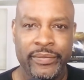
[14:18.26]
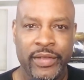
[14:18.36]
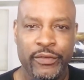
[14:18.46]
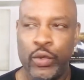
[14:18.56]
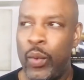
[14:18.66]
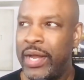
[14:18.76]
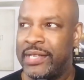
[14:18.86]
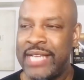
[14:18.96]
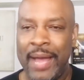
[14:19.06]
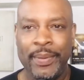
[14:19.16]
You want to
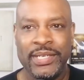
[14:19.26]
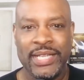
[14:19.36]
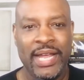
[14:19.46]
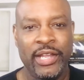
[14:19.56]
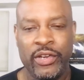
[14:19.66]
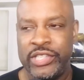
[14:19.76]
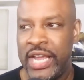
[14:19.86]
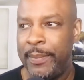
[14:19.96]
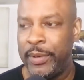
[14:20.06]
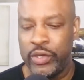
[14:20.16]
tap into that inner
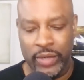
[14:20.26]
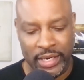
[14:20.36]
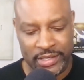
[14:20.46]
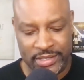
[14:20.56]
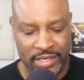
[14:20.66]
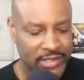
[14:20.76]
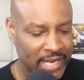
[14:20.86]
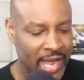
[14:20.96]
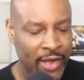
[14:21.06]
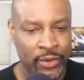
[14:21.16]
champion, you got to sit
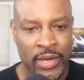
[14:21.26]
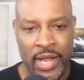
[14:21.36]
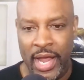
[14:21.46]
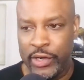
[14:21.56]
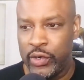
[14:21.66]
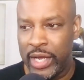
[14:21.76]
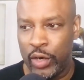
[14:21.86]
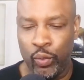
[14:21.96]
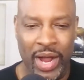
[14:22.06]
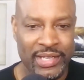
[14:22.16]
down and you got
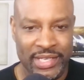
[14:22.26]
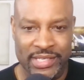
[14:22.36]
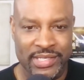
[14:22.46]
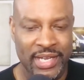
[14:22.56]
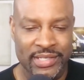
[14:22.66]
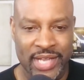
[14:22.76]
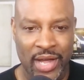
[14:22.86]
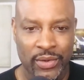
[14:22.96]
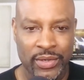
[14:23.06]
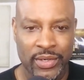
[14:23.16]
to write these things
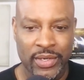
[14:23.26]
out.